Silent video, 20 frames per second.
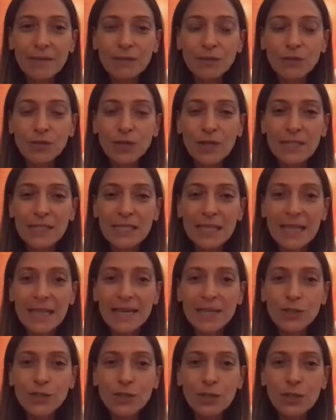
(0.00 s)

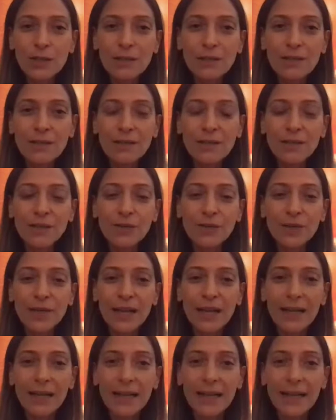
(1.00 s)
translation, you
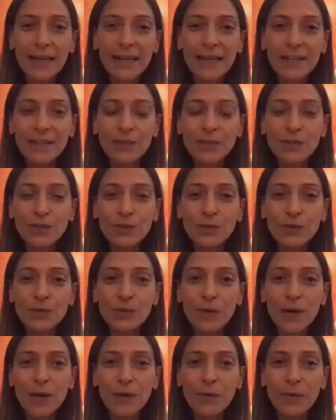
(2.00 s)
can link
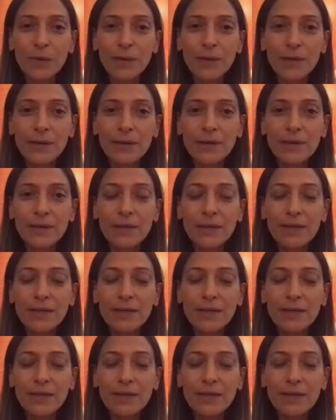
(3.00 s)
to our